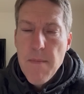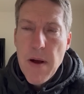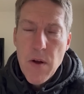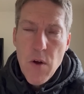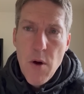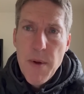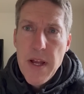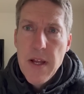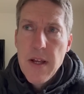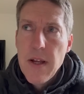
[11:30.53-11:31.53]

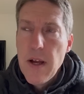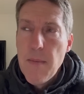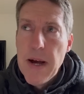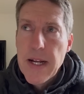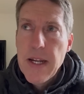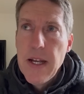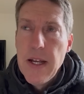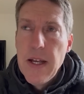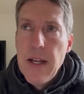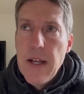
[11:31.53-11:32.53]
Kobe, Ahmad.
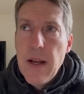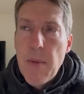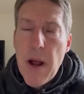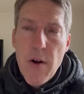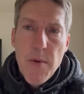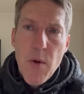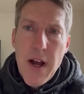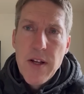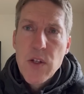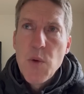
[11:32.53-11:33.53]
Harry
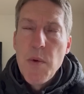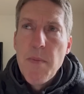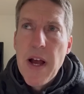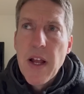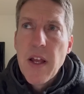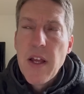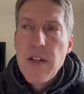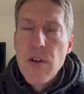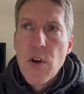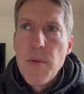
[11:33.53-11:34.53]
Maguire's coming back. He's
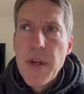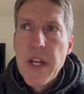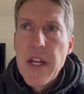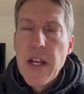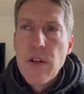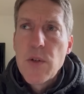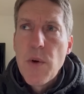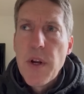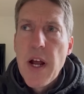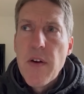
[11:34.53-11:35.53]
not going to be in the England
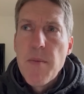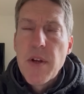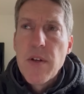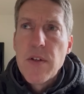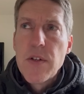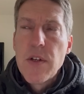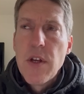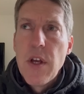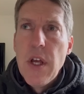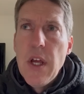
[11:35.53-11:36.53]
squad, Harry, because
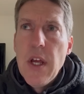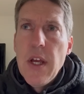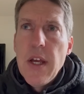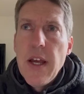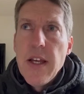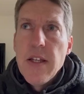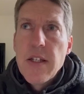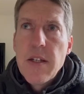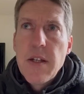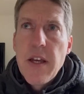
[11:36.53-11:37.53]
he's
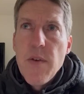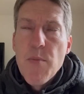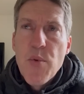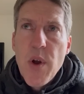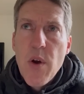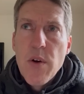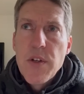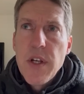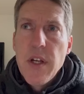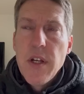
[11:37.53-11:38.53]
giving priority.